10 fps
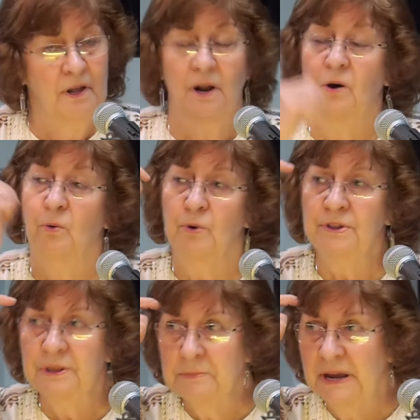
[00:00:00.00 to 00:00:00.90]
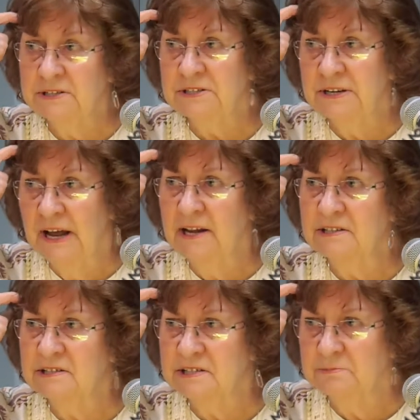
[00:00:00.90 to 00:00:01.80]
Now, weren't the
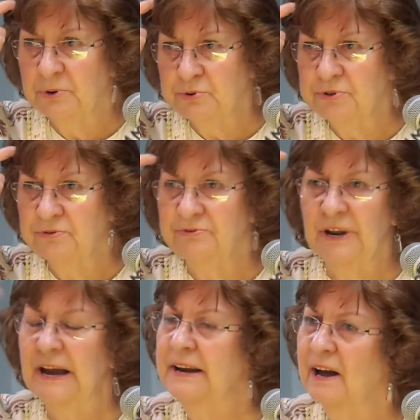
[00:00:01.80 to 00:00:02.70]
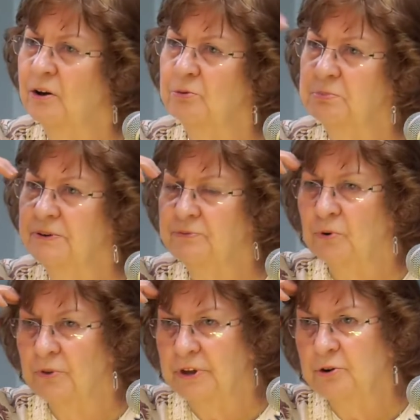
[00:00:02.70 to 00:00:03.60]
mastodons supposed to have died out
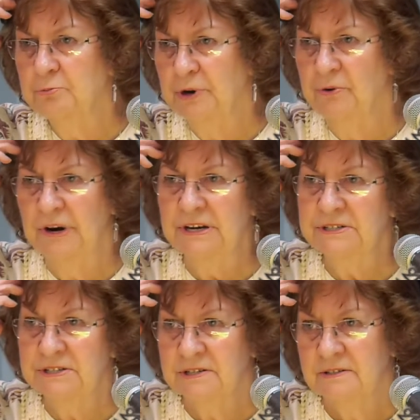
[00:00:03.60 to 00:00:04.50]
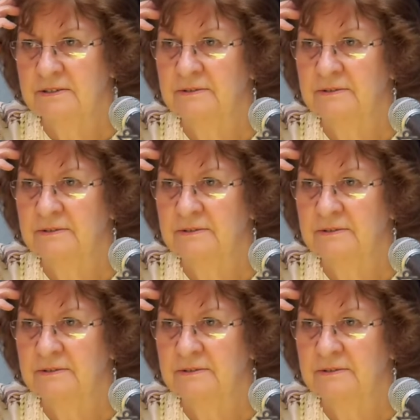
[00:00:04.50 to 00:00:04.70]
before the human race